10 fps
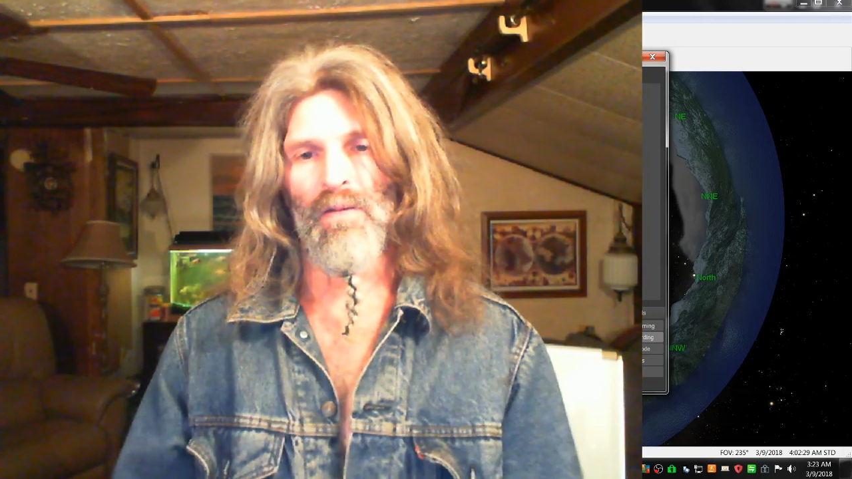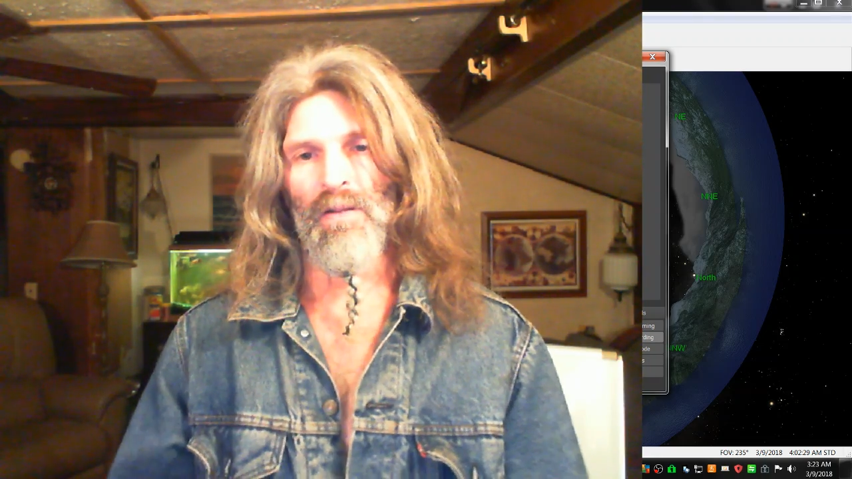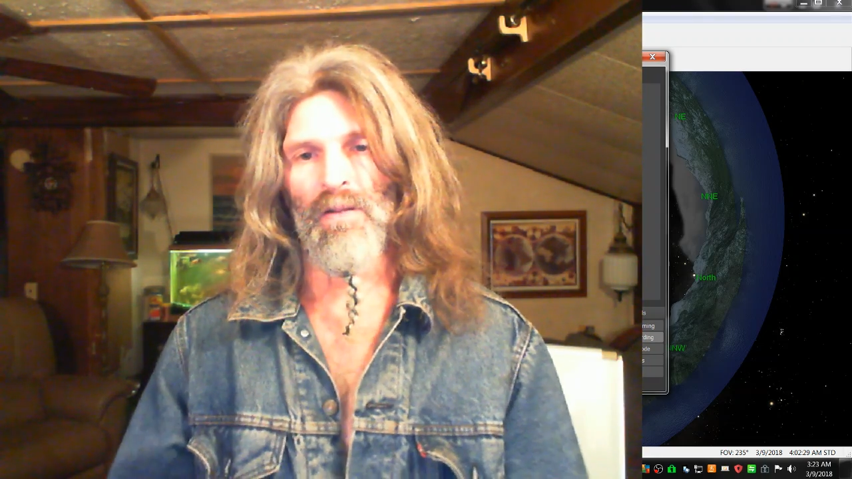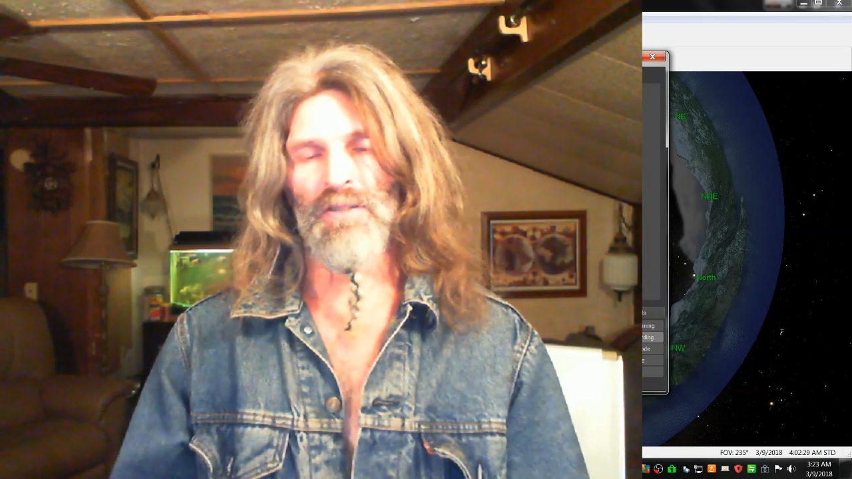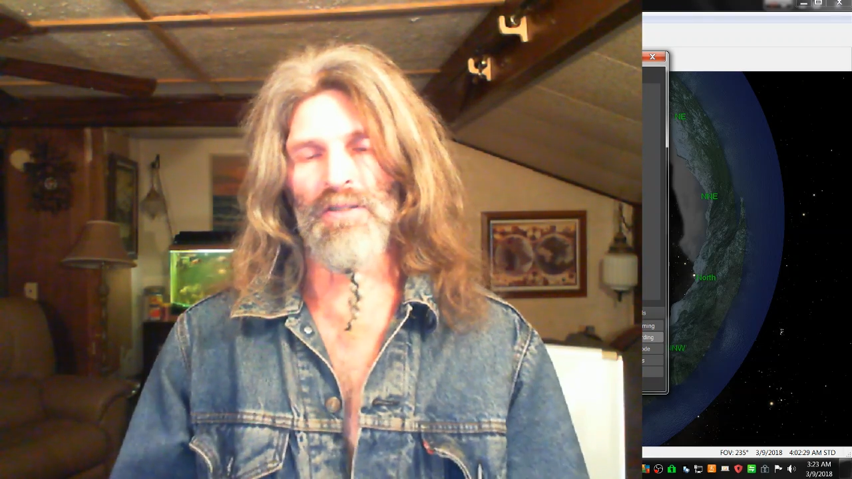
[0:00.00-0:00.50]

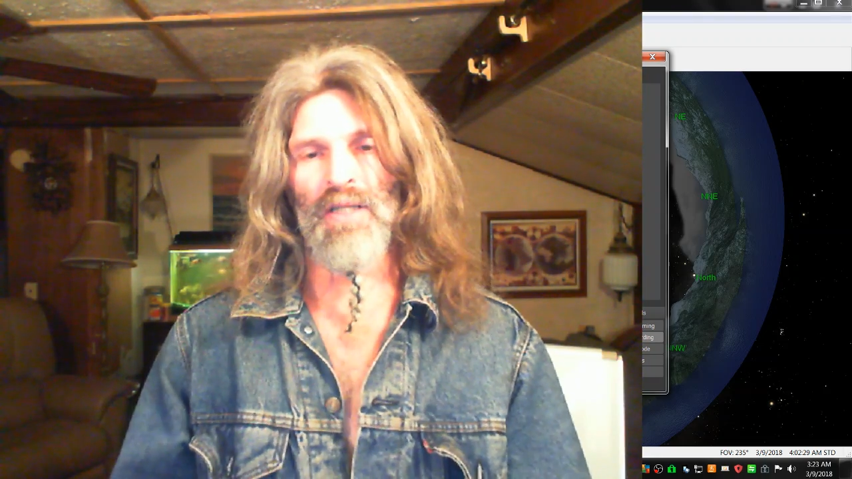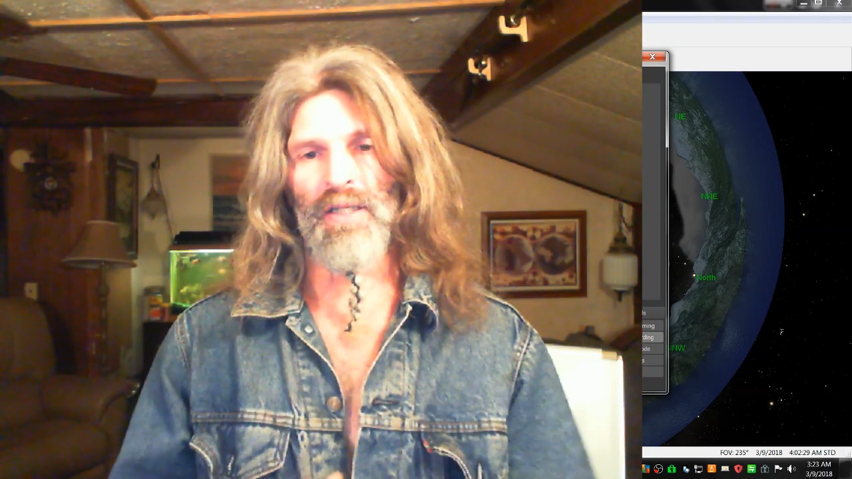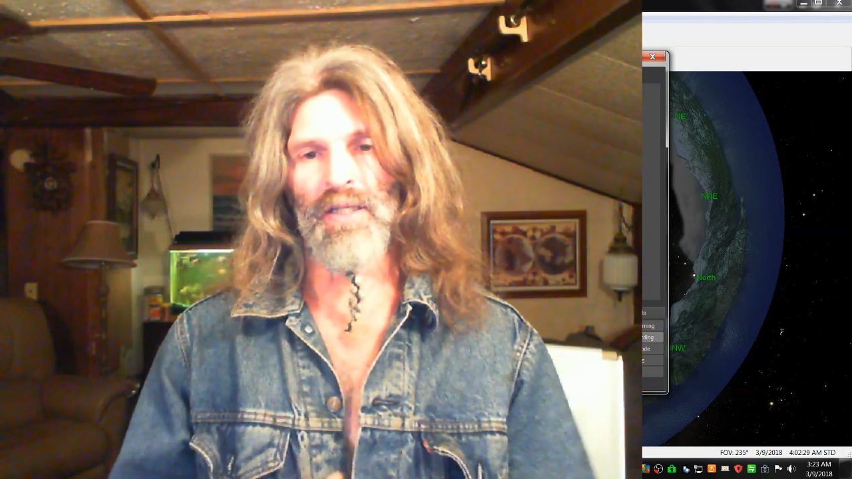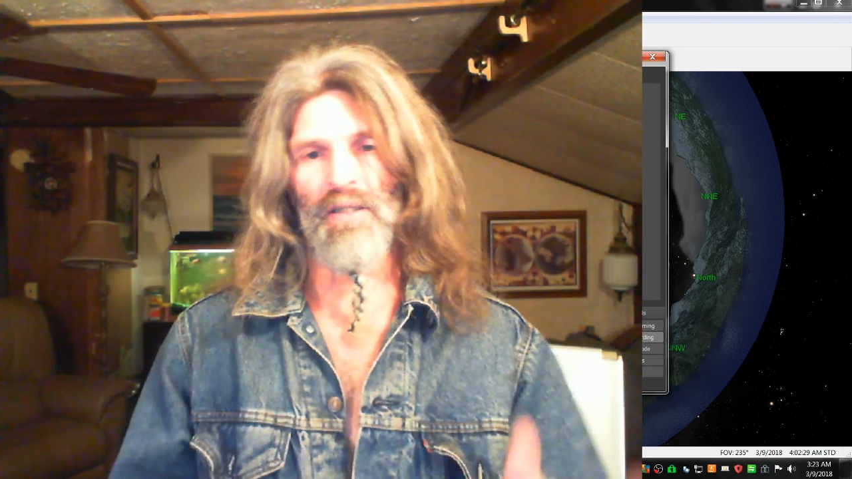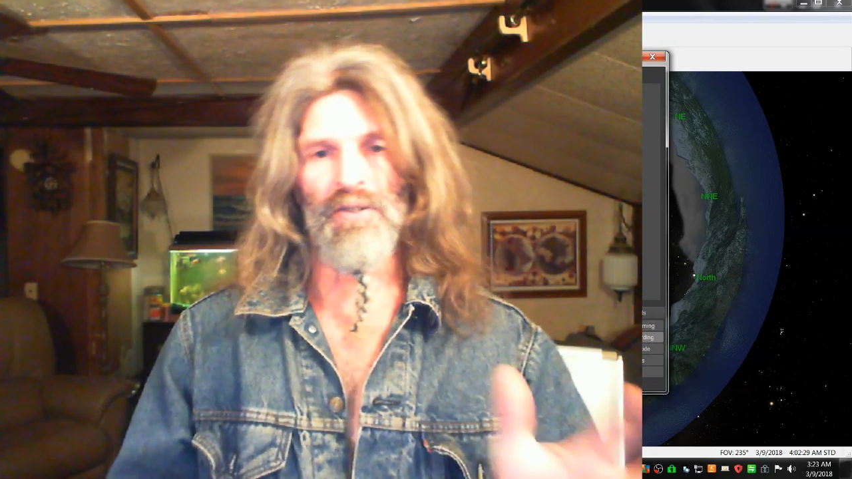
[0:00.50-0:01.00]
has
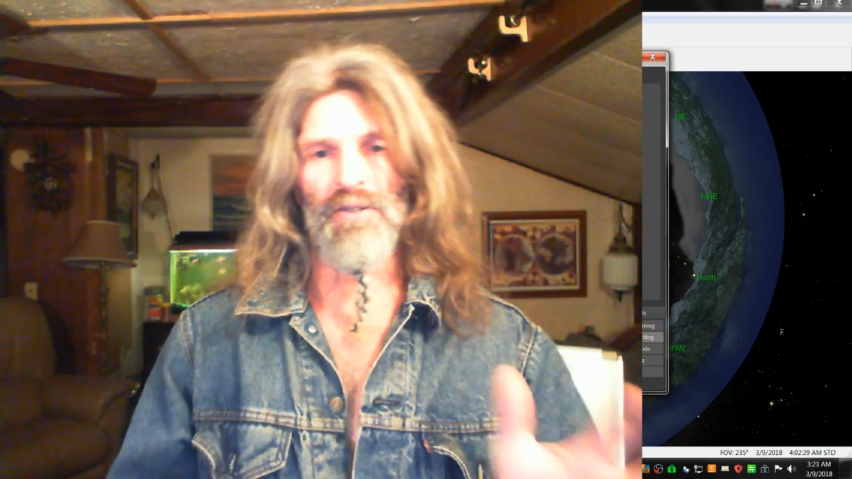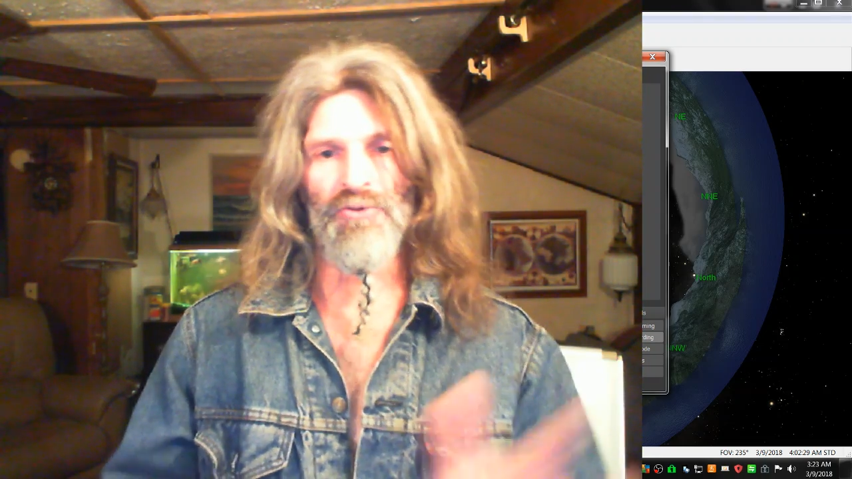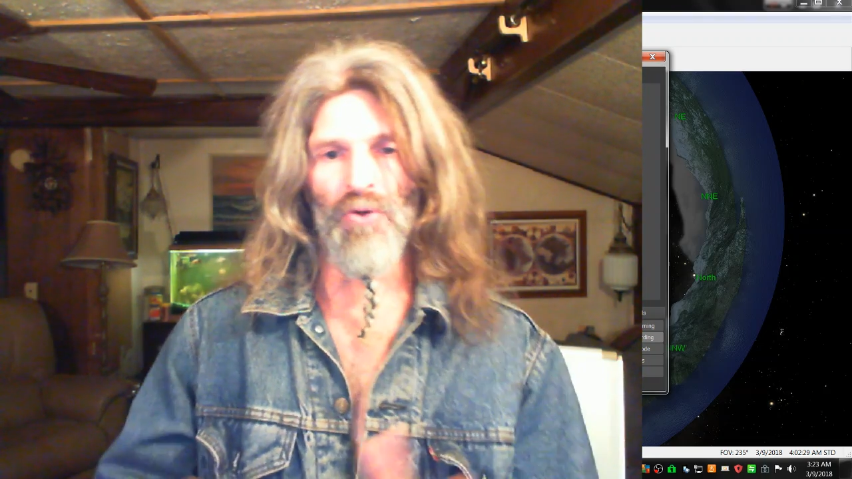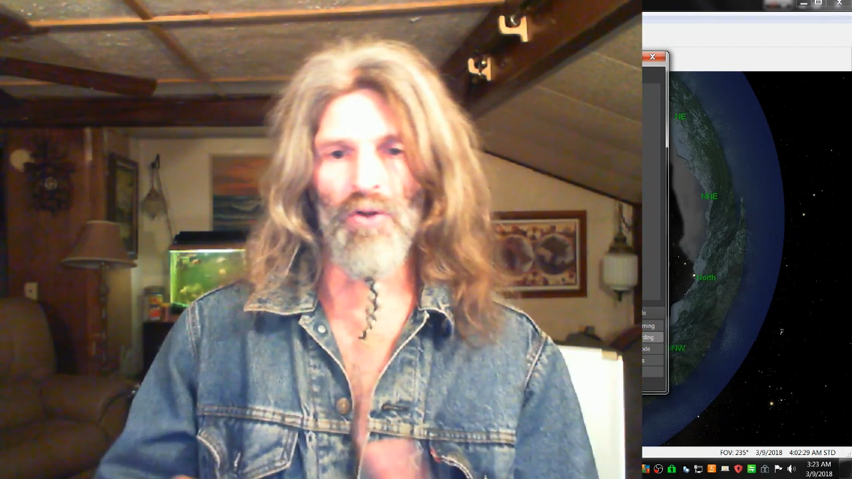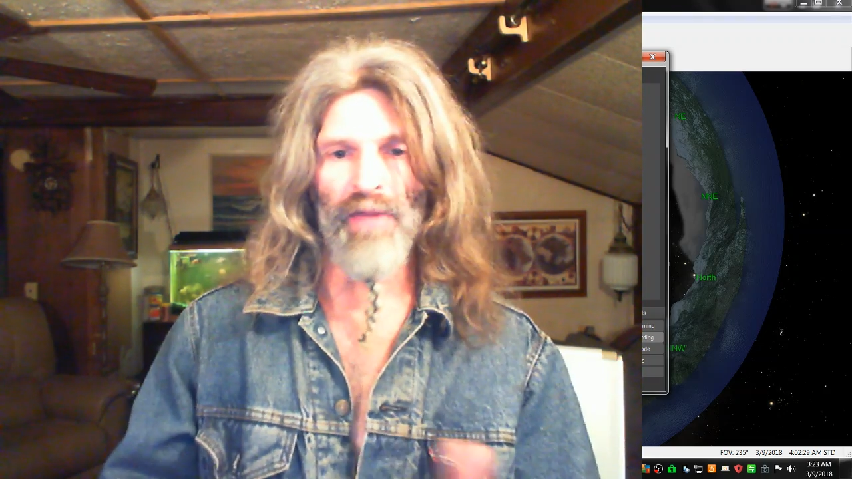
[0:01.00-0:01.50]
taken
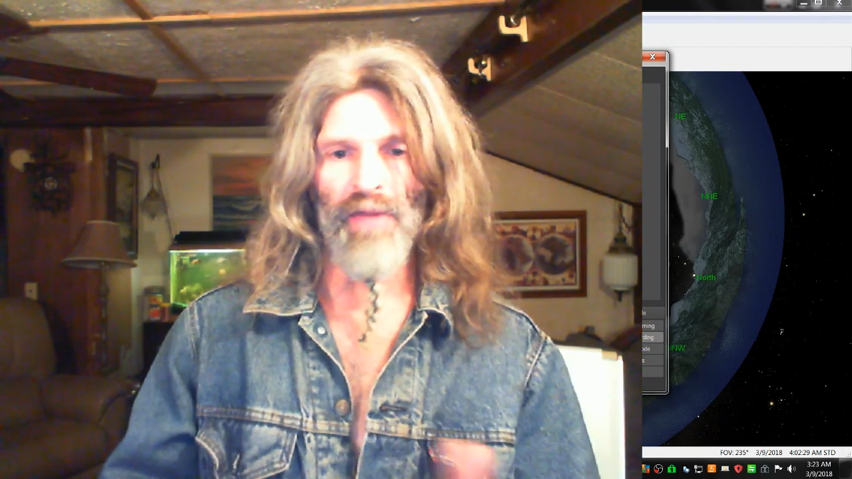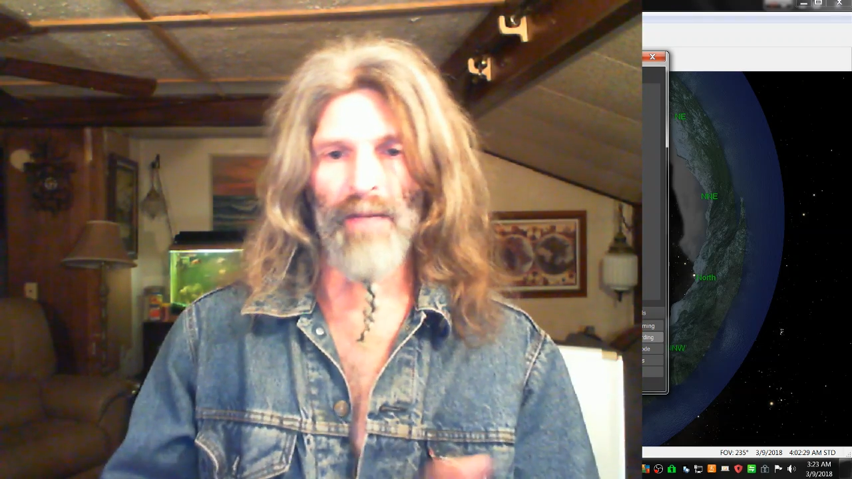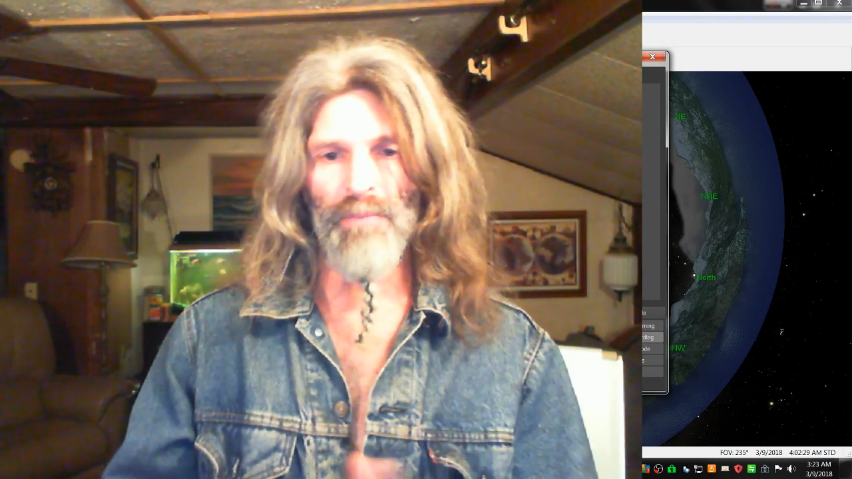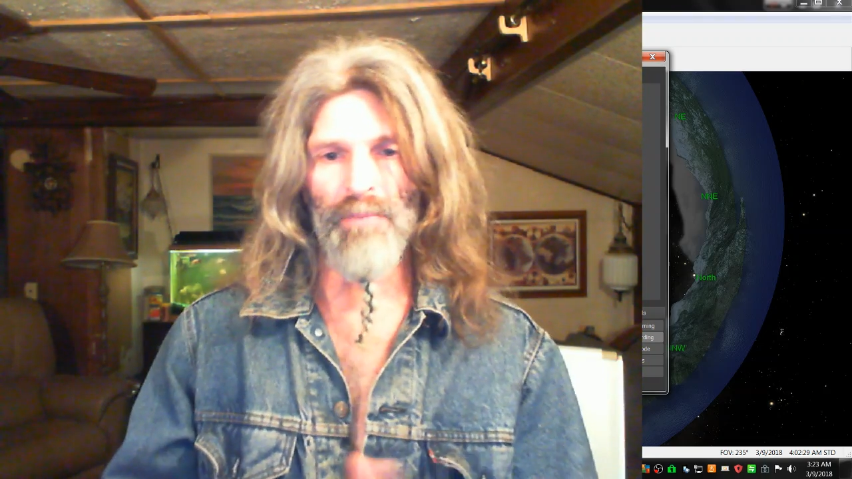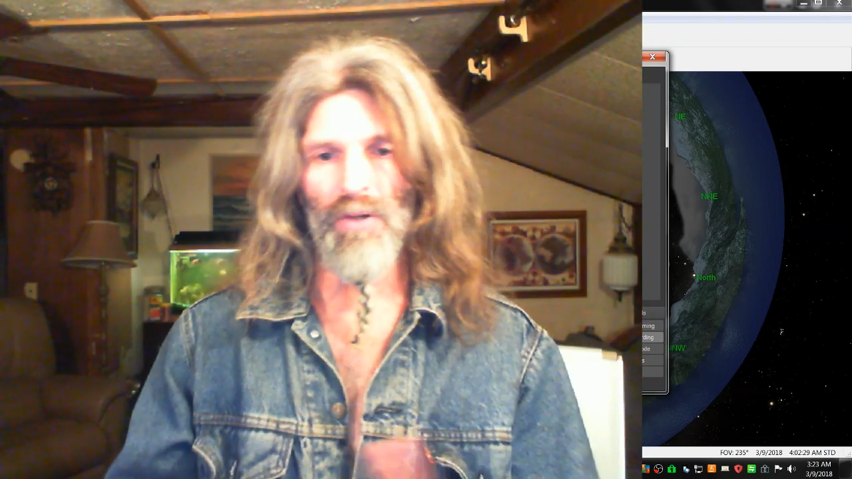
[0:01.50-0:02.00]
control of
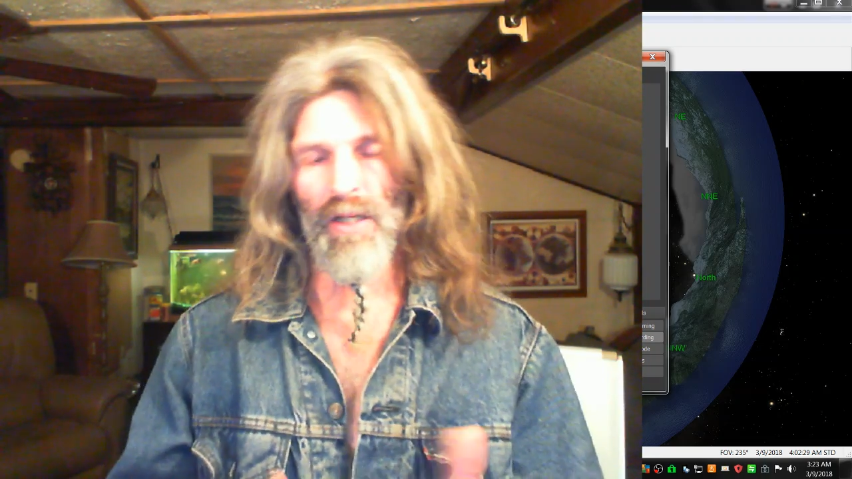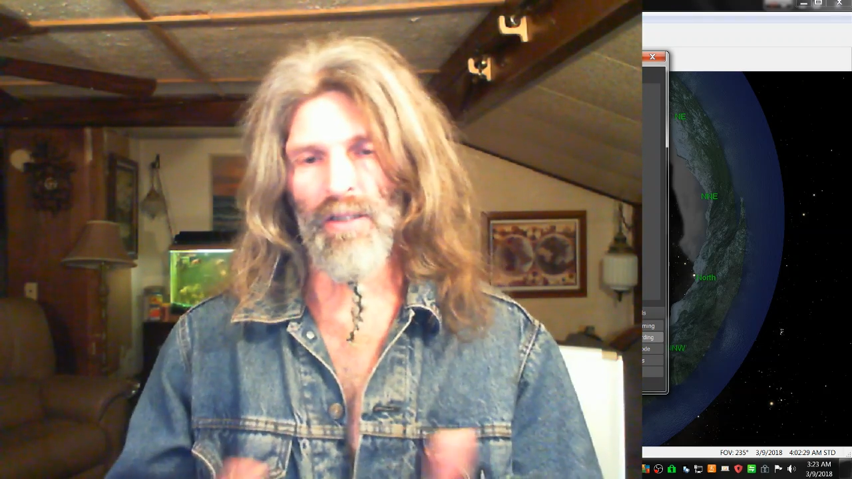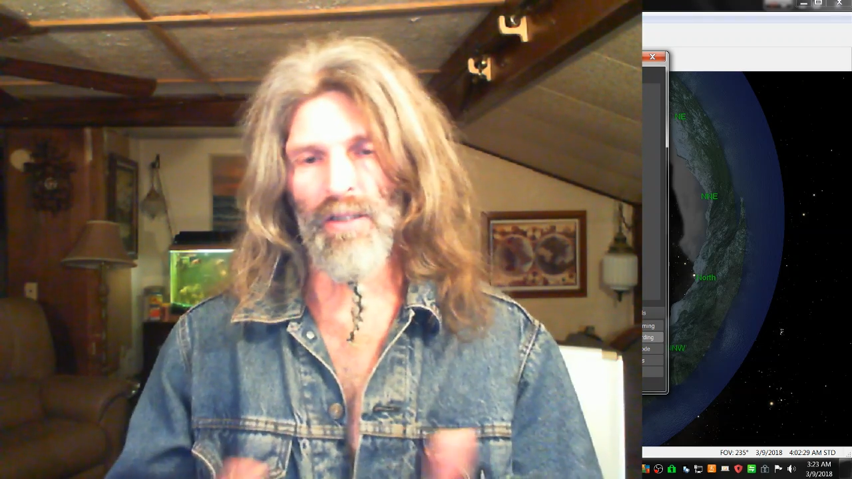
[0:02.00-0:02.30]
that book,